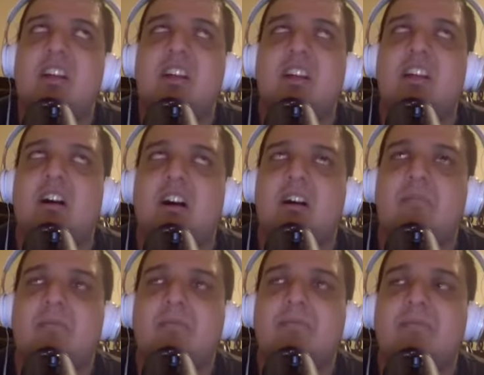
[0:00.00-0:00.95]
um,
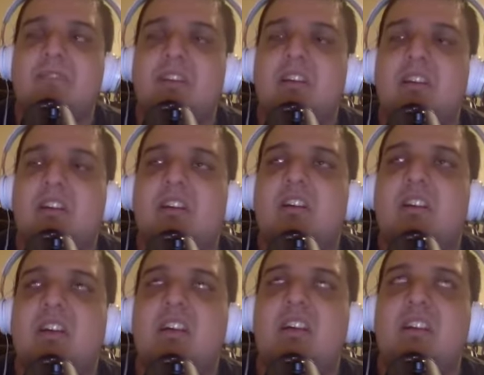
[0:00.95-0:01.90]

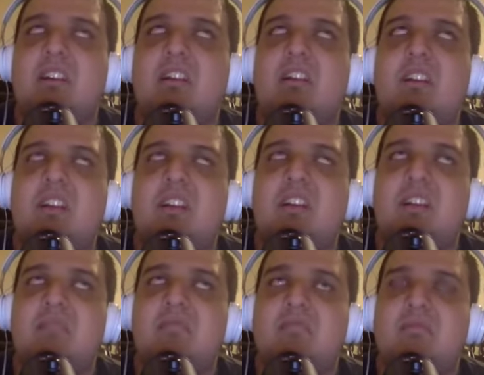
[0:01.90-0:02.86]
he, he,
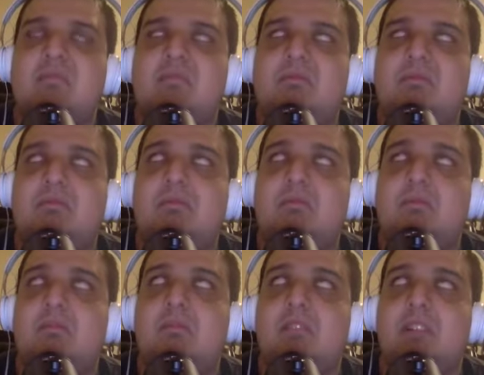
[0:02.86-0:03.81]

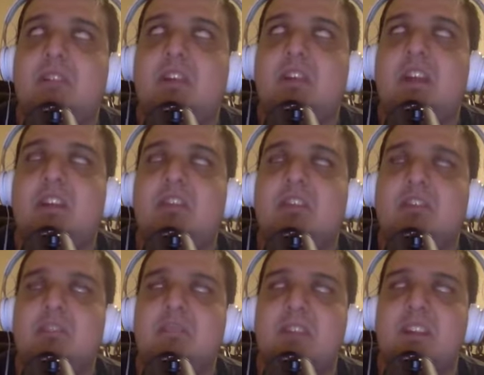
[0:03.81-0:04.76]
he
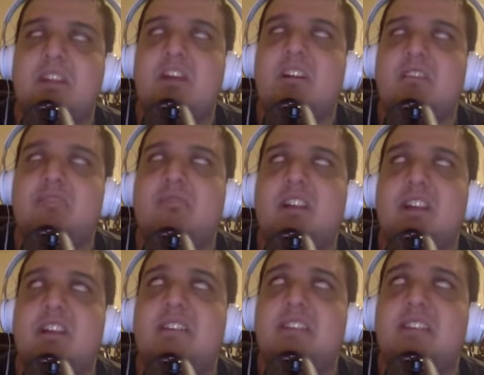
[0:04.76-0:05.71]
assaulted me. No, it's written
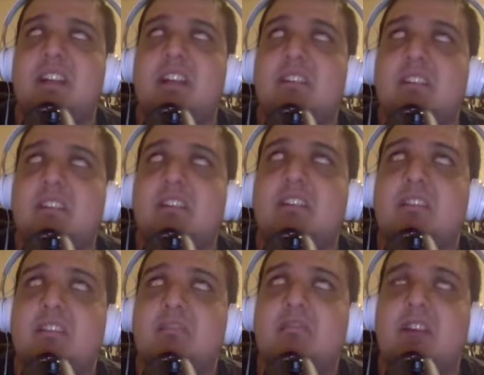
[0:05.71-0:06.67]
consent,
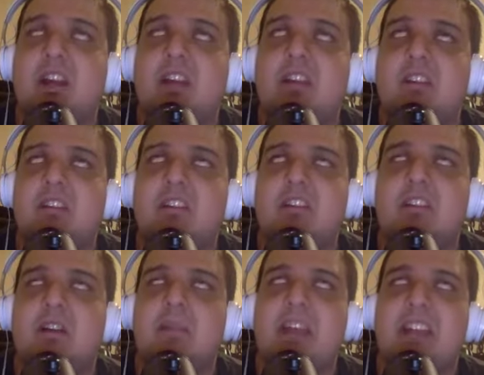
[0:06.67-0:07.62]
right? You
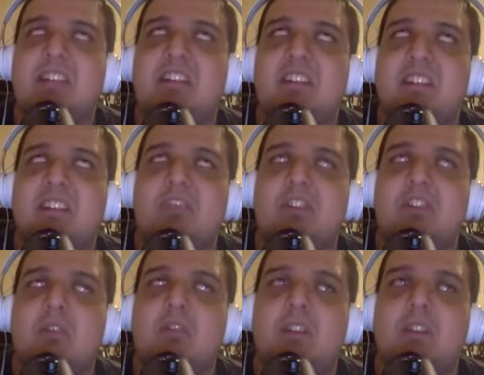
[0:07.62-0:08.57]
dumbass.
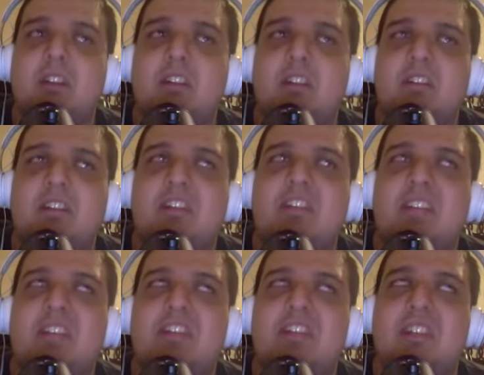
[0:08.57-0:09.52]
So
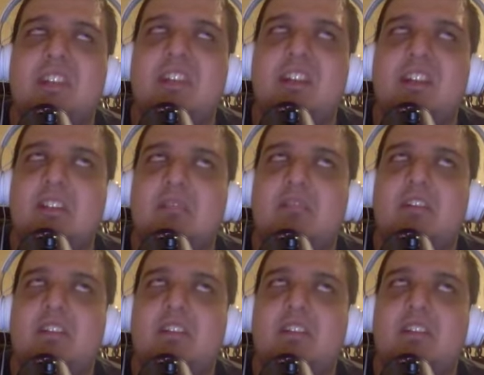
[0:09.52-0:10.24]
essentially what